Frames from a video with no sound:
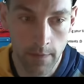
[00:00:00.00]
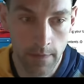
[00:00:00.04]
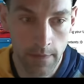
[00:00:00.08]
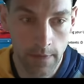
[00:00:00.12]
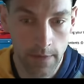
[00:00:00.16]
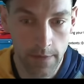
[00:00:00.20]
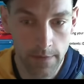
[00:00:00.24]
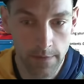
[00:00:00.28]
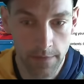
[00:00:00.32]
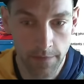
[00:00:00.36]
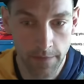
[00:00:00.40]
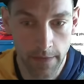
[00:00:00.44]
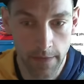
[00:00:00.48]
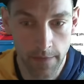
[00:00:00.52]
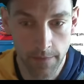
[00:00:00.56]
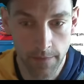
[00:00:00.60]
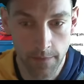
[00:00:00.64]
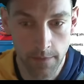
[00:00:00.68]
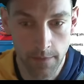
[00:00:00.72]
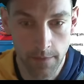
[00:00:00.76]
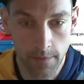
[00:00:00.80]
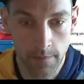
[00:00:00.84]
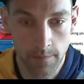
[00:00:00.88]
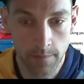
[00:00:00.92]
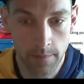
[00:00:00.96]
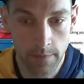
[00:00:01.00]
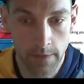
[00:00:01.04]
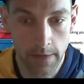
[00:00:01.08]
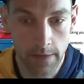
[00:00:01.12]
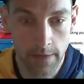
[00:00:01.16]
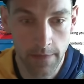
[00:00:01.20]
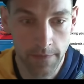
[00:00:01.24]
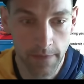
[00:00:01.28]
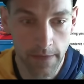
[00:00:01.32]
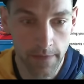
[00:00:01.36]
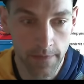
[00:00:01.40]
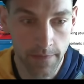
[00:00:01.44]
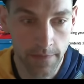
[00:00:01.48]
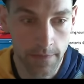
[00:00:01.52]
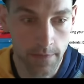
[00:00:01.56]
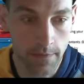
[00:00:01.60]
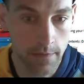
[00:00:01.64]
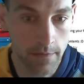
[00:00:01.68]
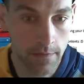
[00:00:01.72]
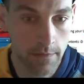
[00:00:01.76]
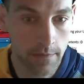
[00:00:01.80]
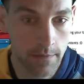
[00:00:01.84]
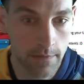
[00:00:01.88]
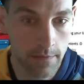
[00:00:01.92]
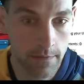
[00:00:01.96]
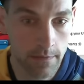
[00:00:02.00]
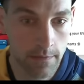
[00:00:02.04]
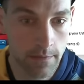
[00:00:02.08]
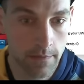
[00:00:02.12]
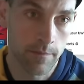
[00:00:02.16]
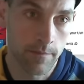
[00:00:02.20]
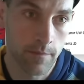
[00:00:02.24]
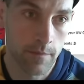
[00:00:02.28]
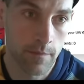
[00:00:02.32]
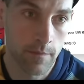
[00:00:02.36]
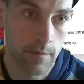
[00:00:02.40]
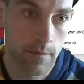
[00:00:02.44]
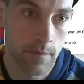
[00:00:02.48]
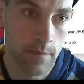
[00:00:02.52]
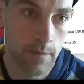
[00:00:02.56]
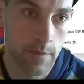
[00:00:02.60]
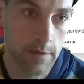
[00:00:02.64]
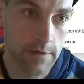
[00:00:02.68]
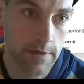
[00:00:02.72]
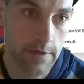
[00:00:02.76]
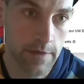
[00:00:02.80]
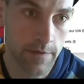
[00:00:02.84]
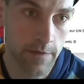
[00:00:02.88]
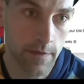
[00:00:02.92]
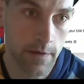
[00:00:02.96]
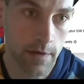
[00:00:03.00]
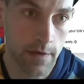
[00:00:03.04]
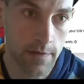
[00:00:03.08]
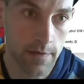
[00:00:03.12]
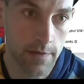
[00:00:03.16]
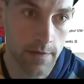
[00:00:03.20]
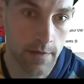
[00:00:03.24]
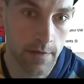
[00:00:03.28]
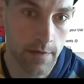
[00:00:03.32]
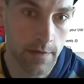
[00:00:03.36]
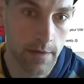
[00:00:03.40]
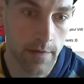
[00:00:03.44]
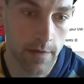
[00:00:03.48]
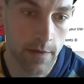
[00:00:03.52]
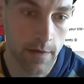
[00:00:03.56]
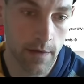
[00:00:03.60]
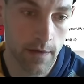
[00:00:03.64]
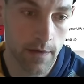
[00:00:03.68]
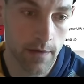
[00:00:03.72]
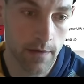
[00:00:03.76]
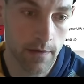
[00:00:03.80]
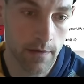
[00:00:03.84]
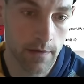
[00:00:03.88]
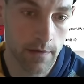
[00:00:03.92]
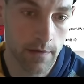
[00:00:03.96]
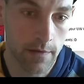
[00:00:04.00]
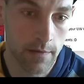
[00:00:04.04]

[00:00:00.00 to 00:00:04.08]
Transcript: There's a Faithful. Play the Faithful. Seven cards in the graveyard.